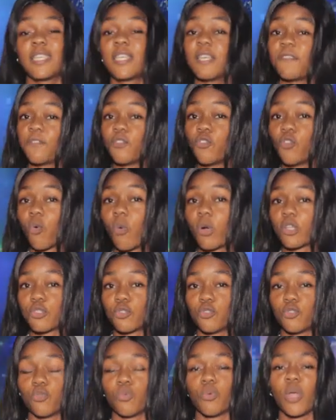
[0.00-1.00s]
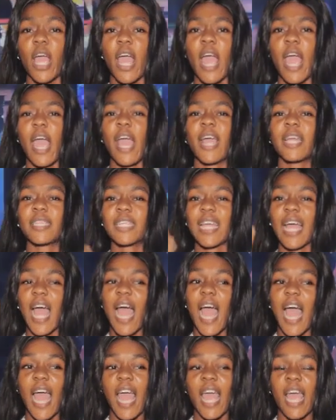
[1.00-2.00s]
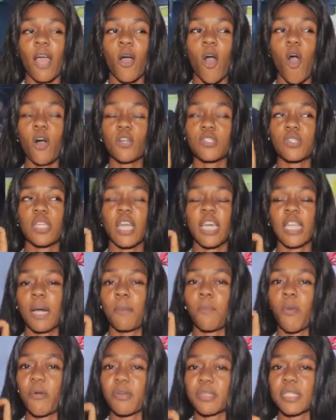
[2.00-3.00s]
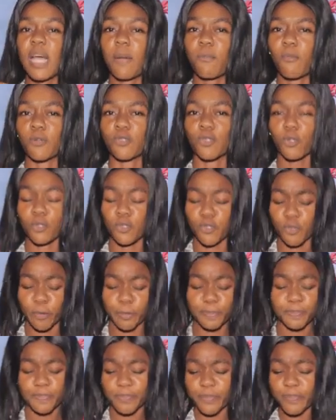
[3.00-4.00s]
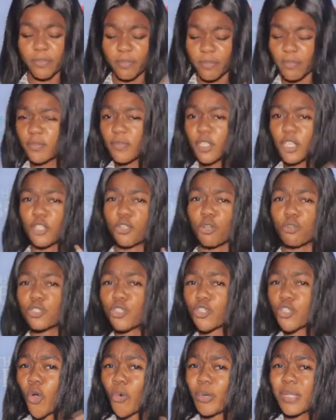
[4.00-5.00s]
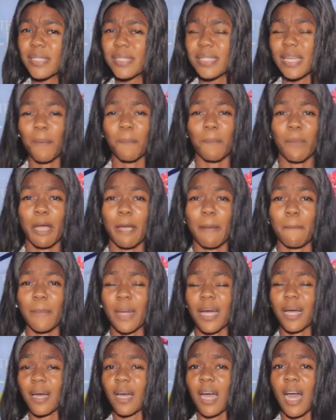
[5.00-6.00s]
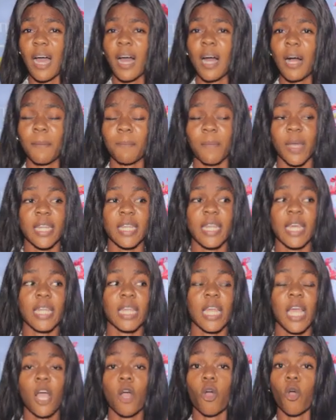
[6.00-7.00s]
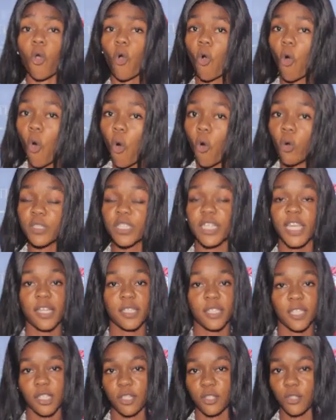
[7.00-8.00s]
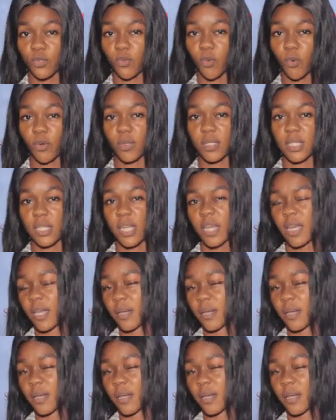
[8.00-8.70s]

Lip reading: didn't even know what to do. And altogether, Maurice was also, you know, showing some calm and then cold gestures towards